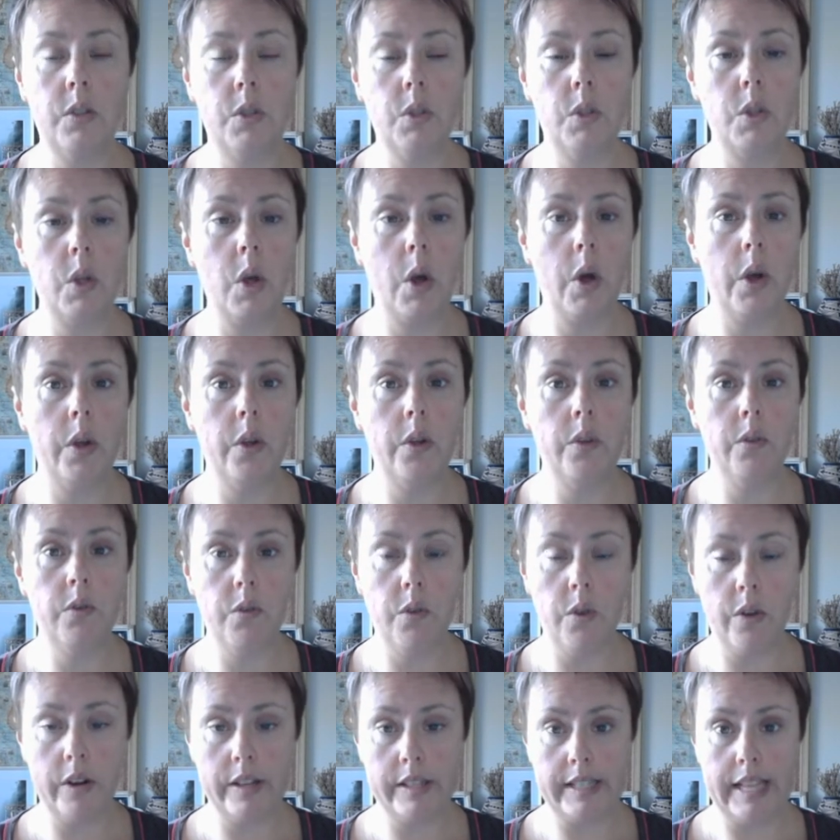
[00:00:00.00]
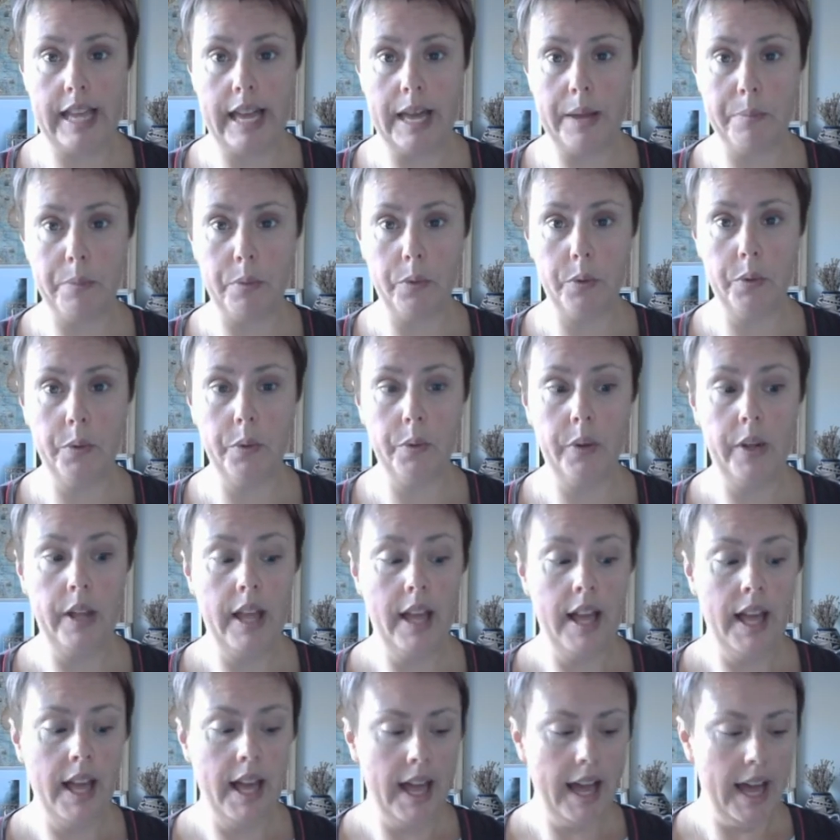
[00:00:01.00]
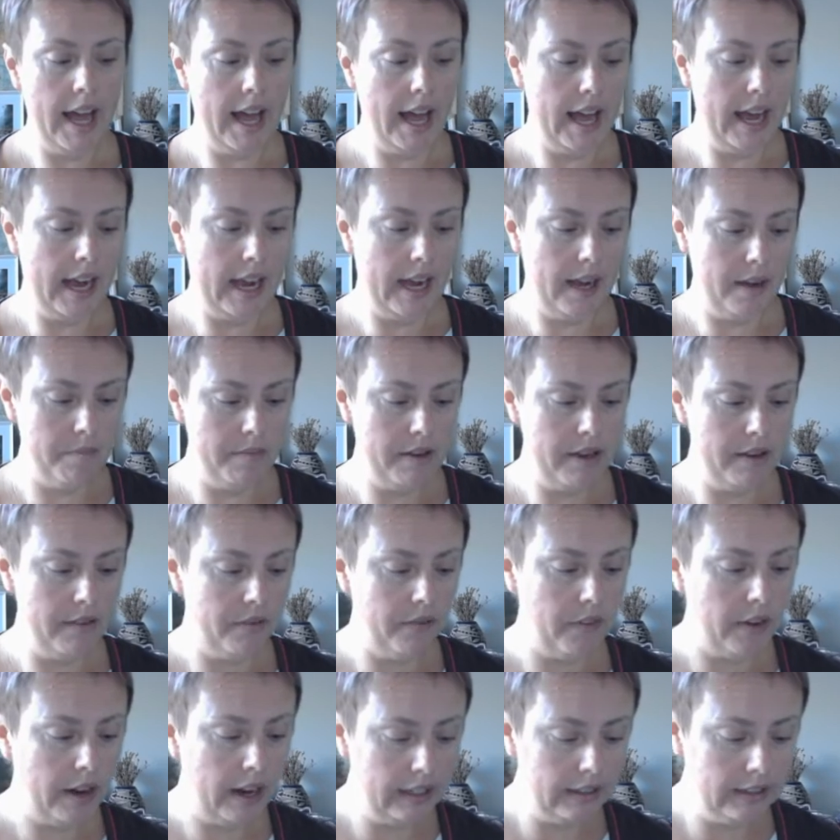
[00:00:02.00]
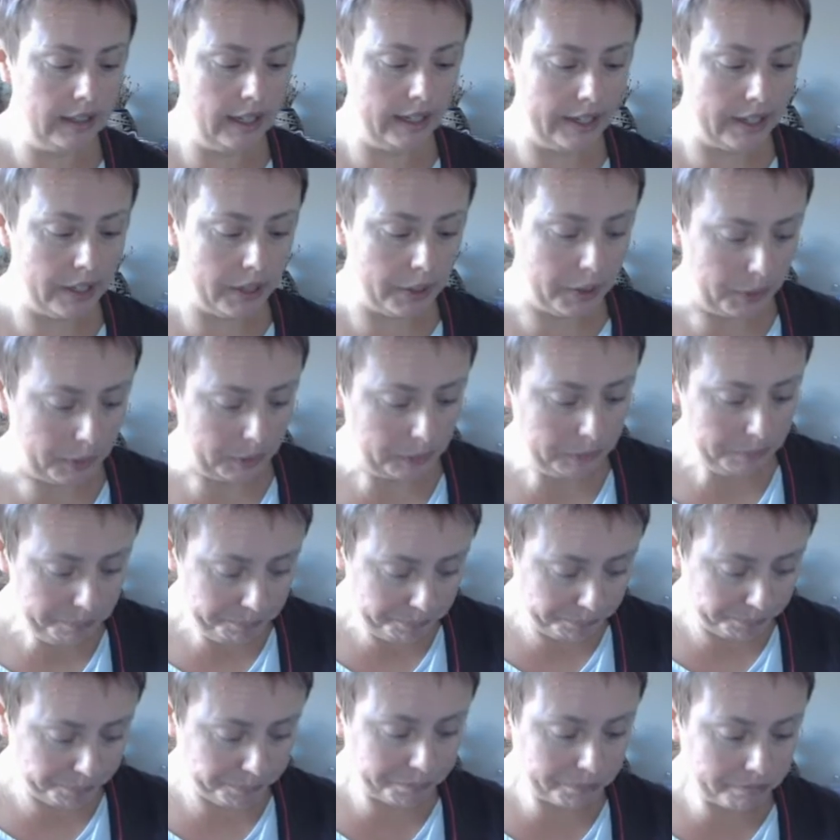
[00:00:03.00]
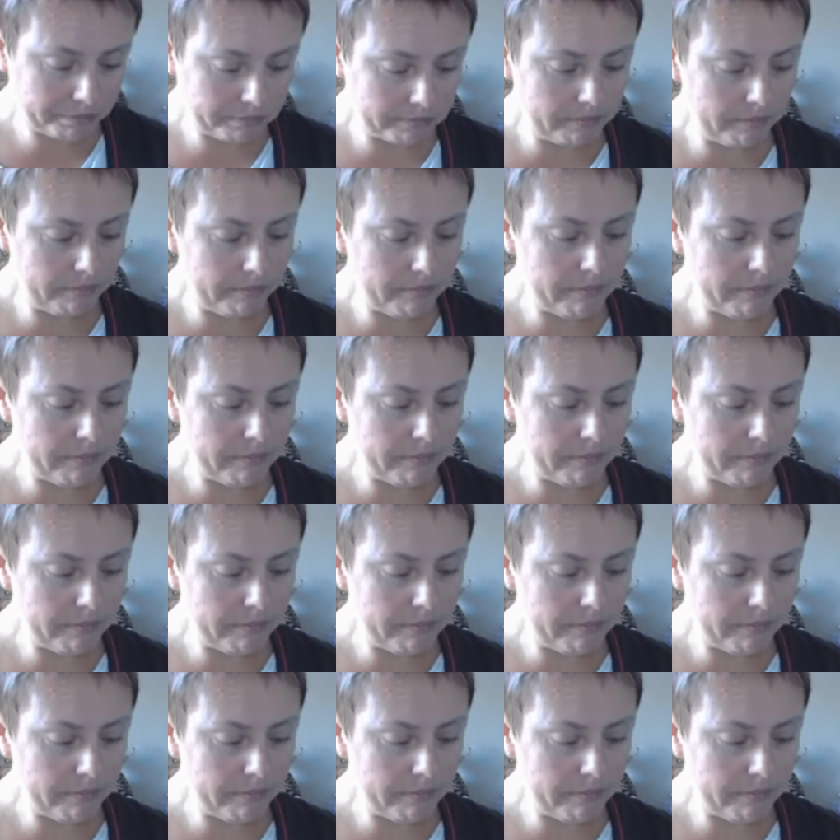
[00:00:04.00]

um, will see here that we've got um, a lion in it